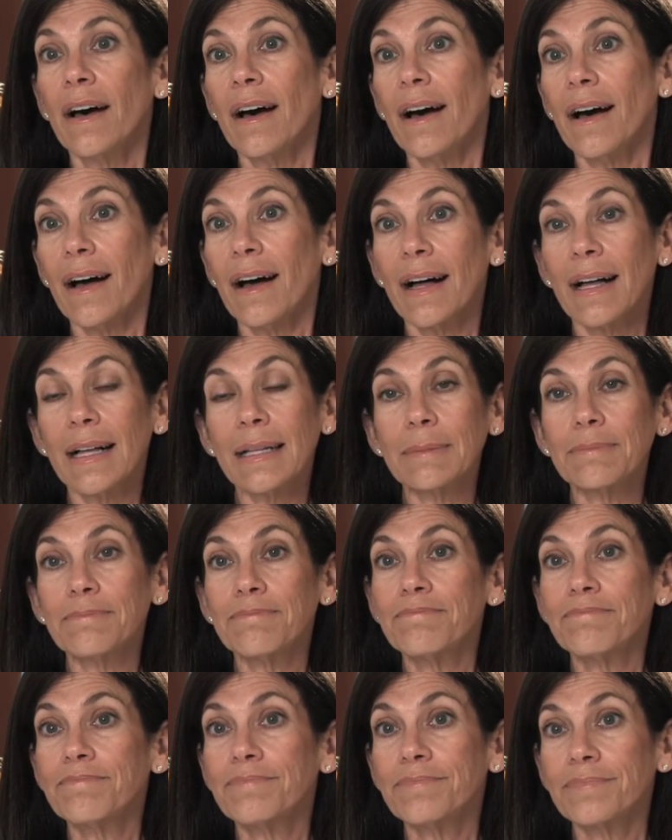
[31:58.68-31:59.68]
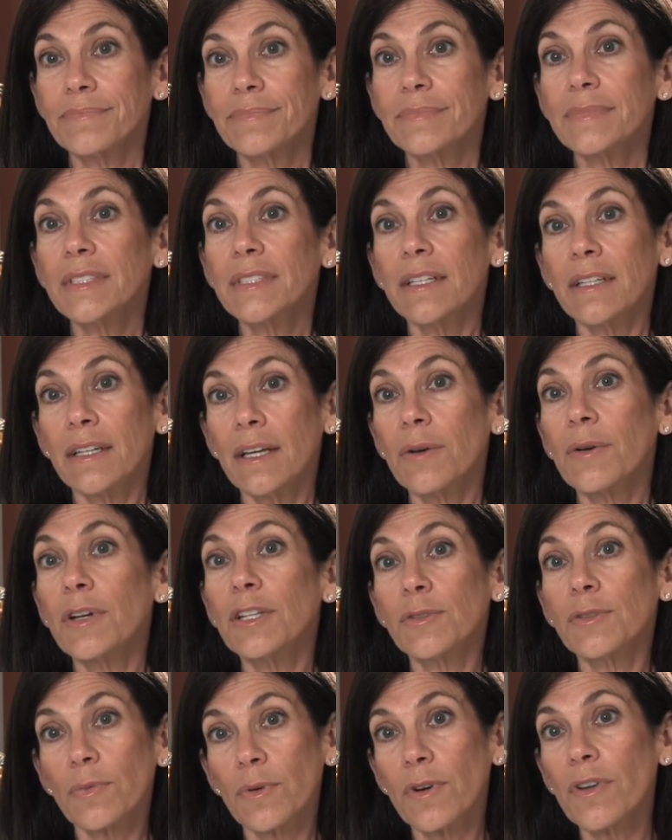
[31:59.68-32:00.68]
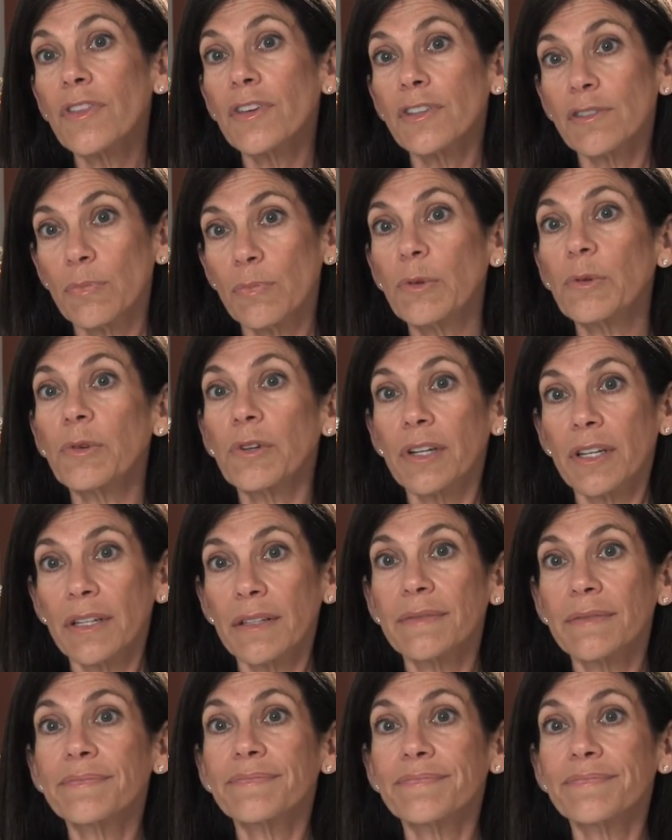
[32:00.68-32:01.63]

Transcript: um, you know, it's worth exploring.